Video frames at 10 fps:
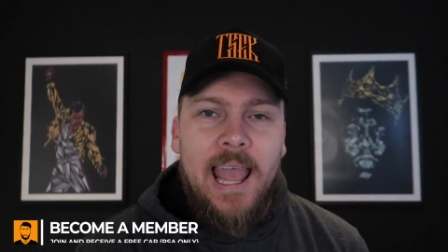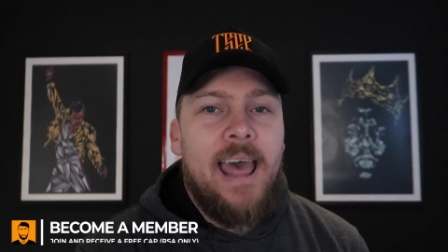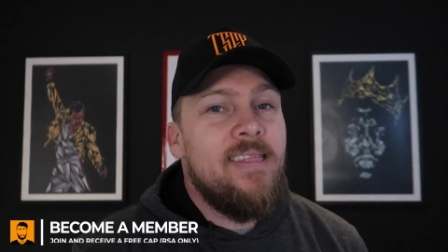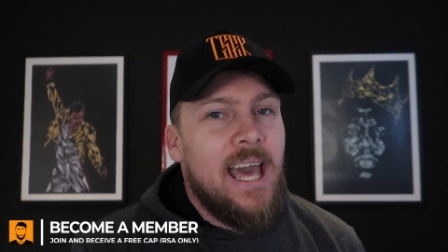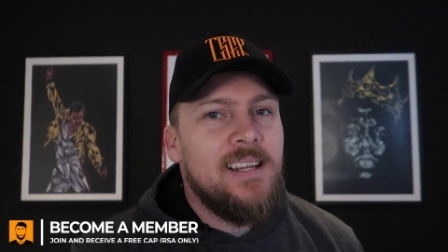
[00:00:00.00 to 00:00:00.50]

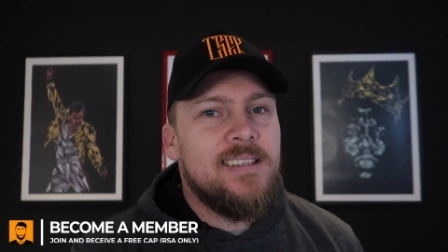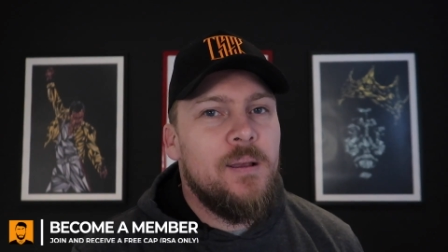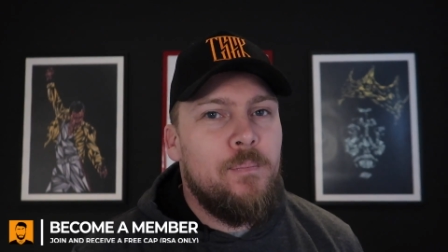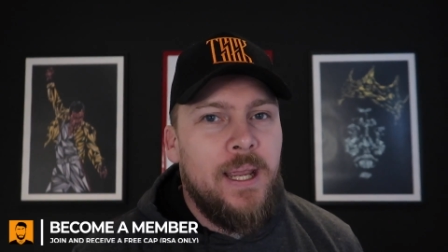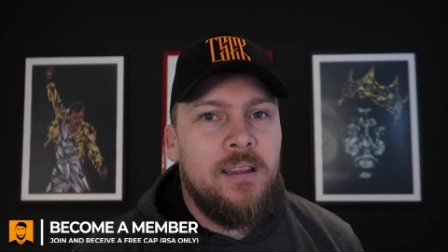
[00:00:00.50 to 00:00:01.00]
And that is
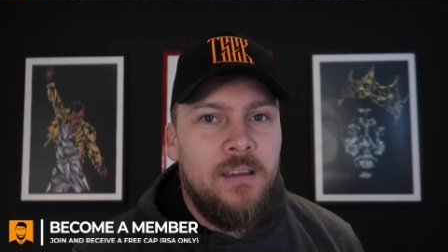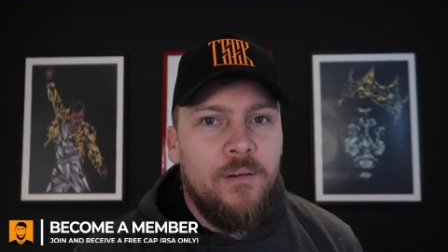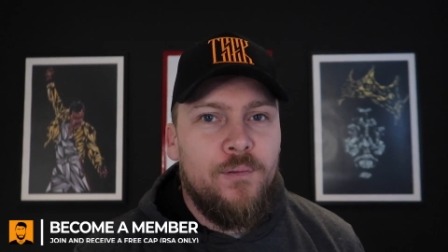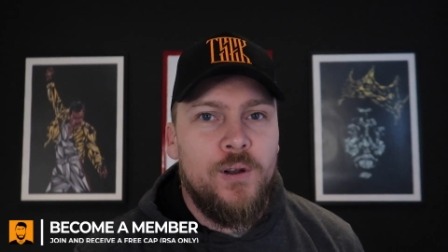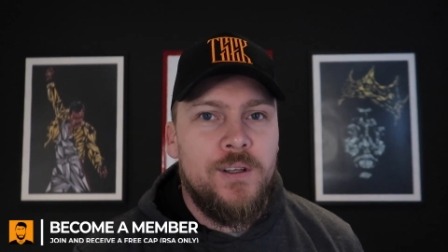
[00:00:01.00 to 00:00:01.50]
the big
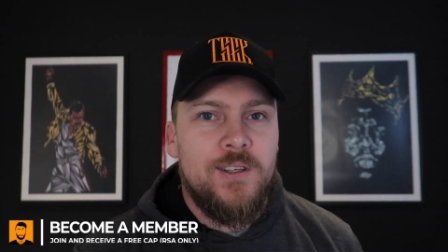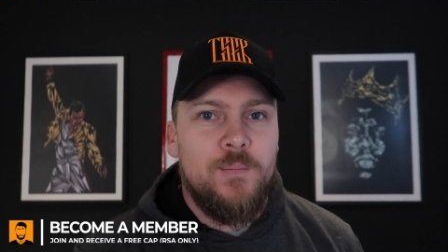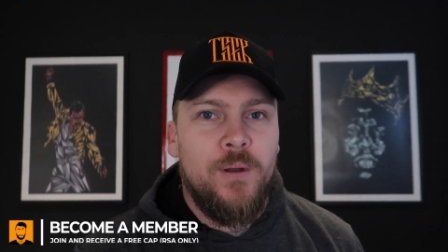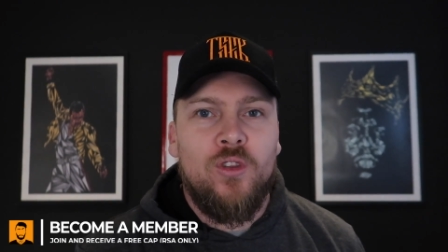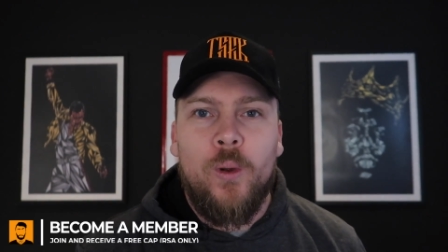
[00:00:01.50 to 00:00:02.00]
difference
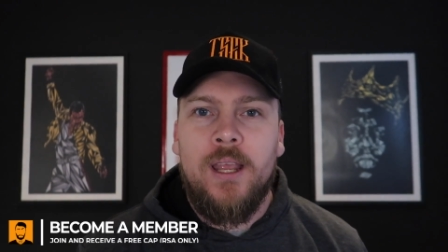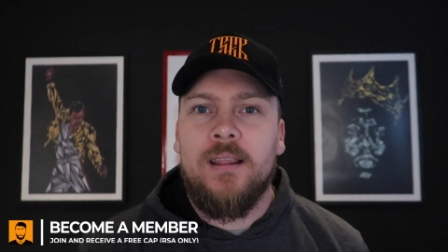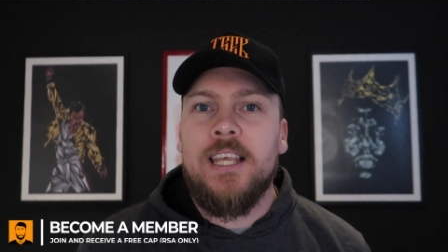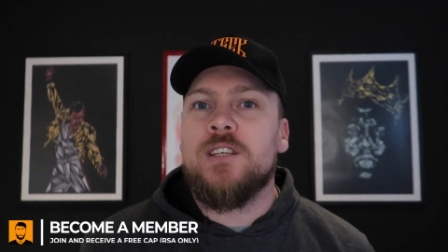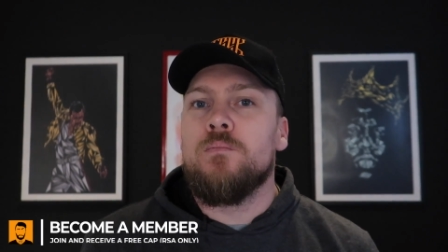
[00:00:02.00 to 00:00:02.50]
between
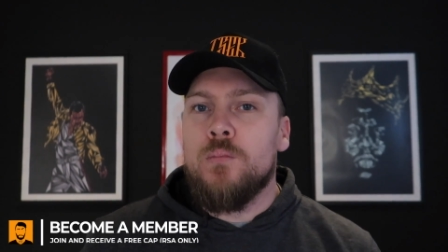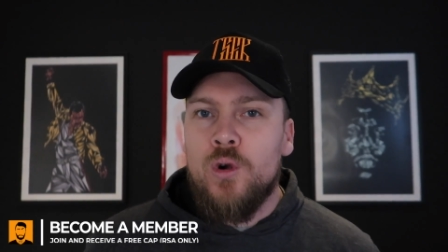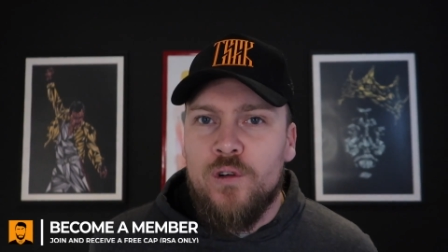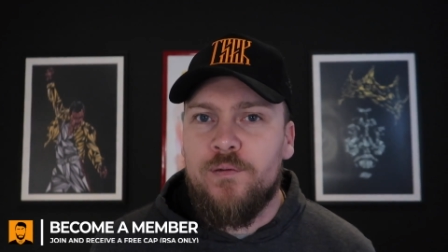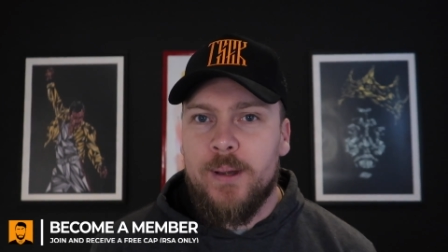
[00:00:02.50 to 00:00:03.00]
these
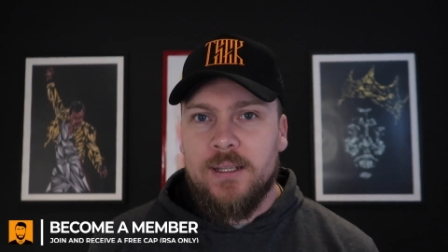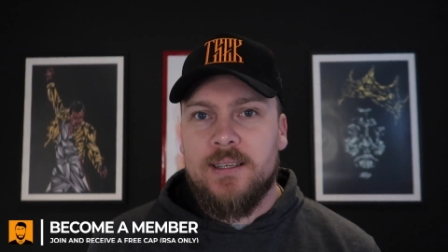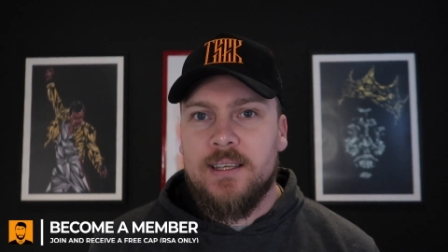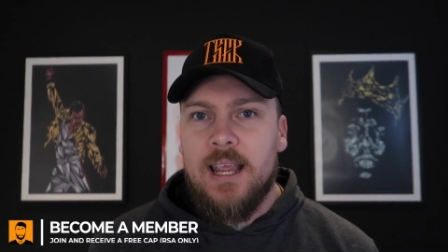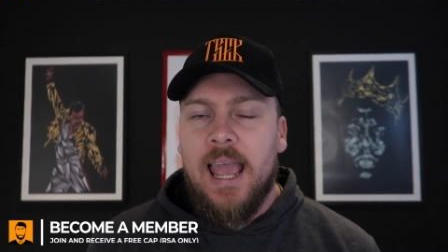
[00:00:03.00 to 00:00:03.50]

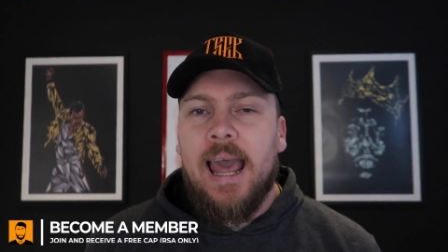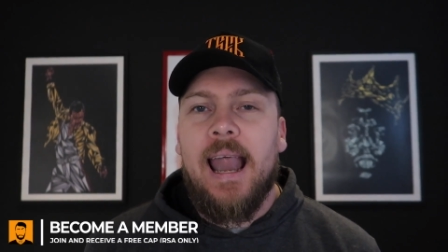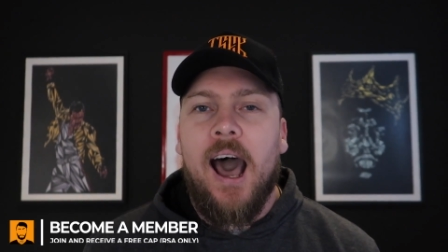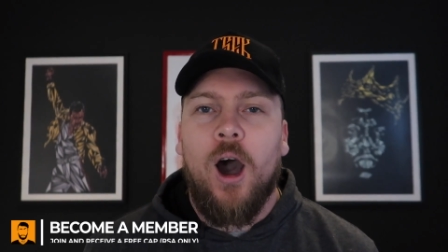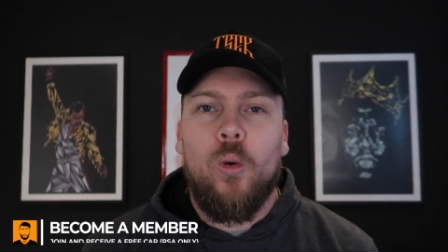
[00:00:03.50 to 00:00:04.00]
movements and
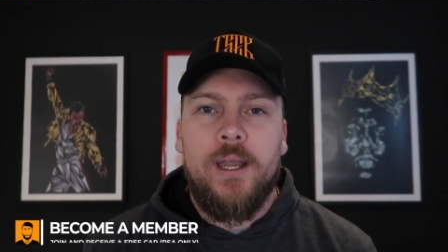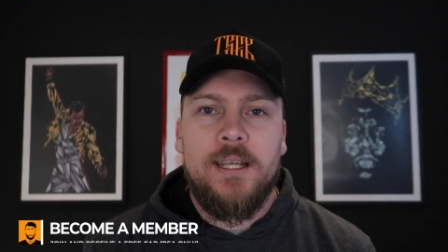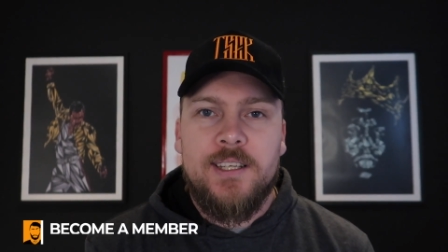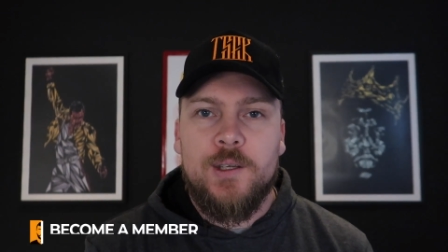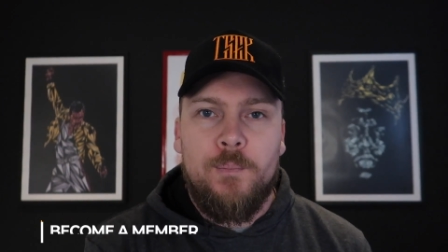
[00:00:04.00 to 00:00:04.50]
how it
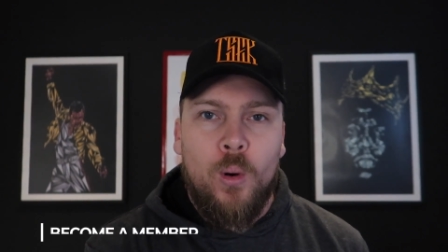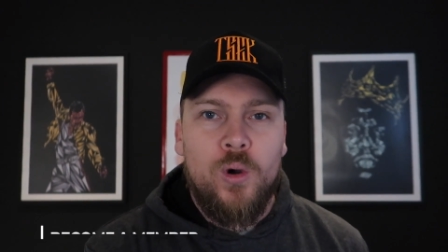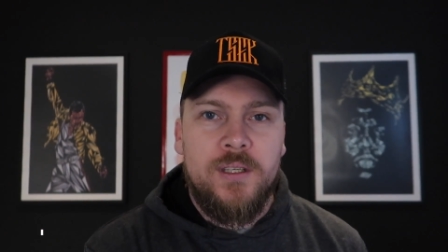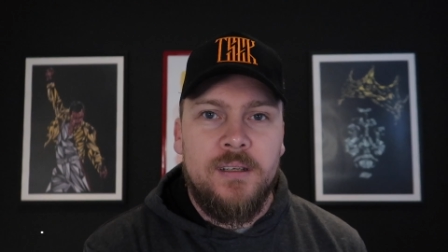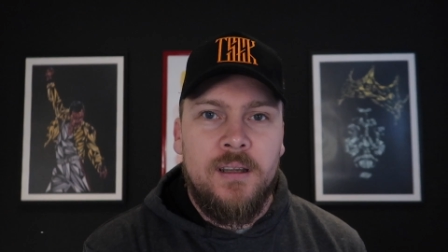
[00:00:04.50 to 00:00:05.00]
is
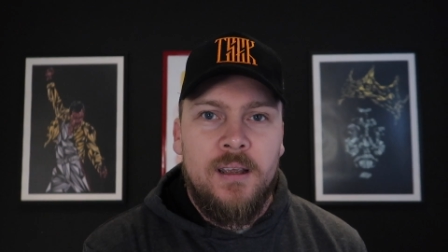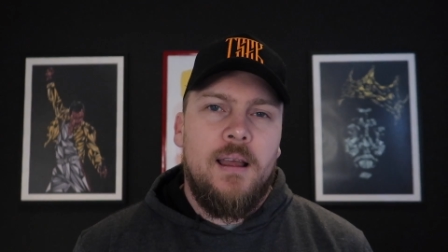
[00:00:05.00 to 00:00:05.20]
supported.